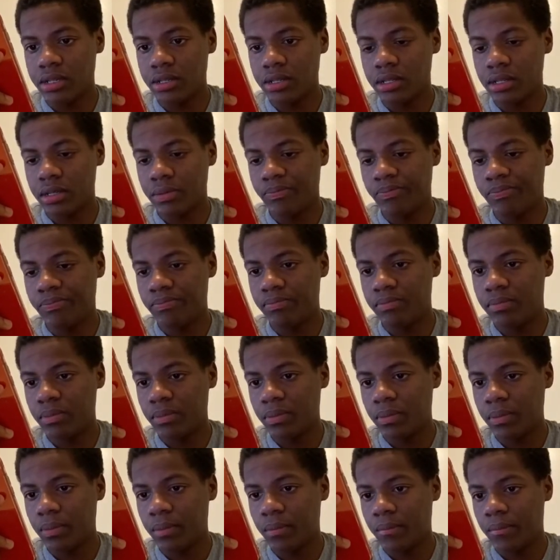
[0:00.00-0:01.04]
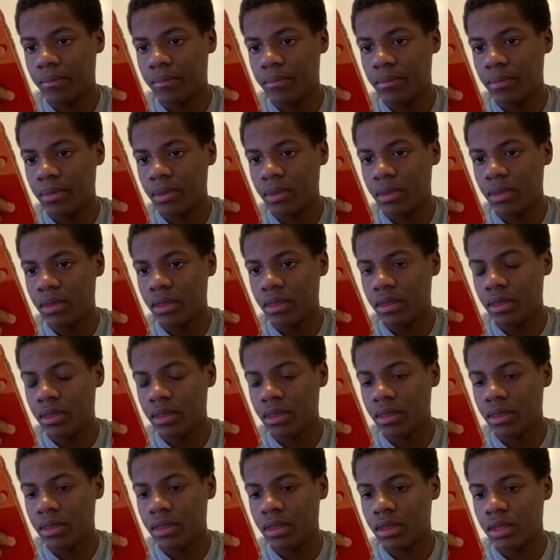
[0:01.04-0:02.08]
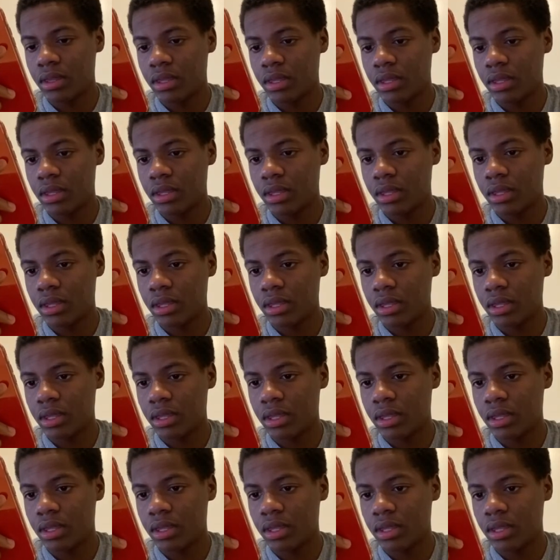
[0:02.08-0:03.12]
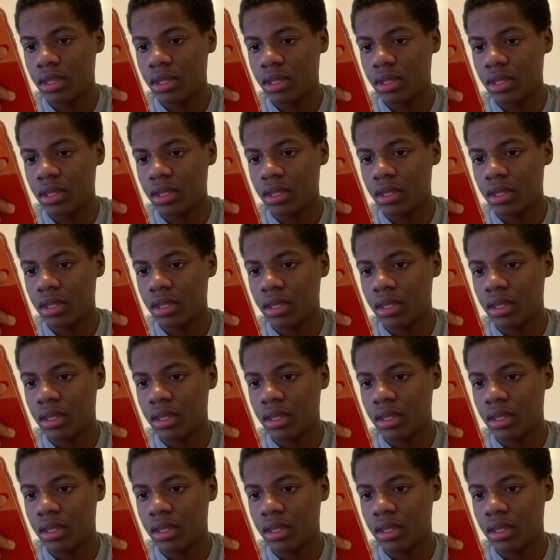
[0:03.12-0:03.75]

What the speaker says: (silence)